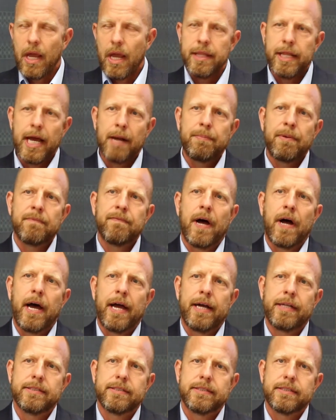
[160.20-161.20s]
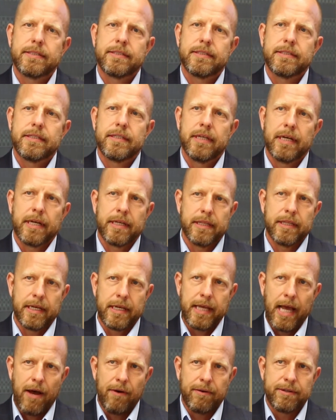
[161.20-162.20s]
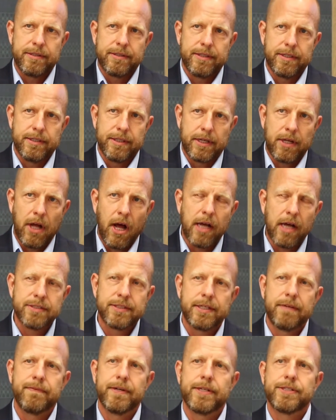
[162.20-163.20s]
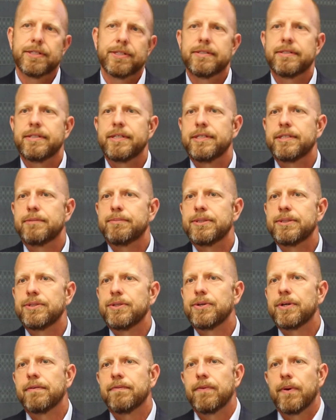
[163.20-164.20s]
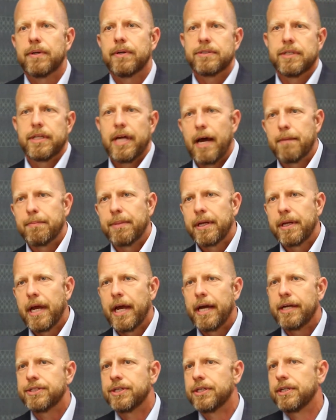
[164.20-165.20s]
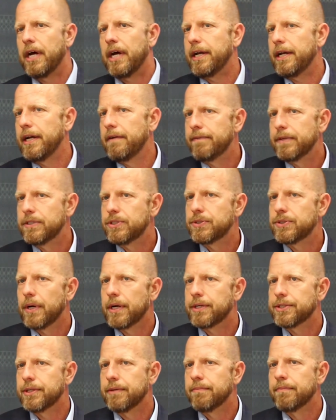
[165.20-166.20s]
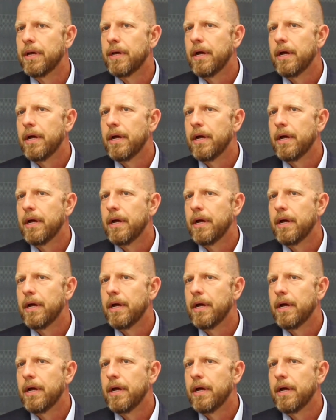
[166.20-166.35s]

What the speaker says: And that provides the cost efficiencies because you can focus on application, not infrastructure.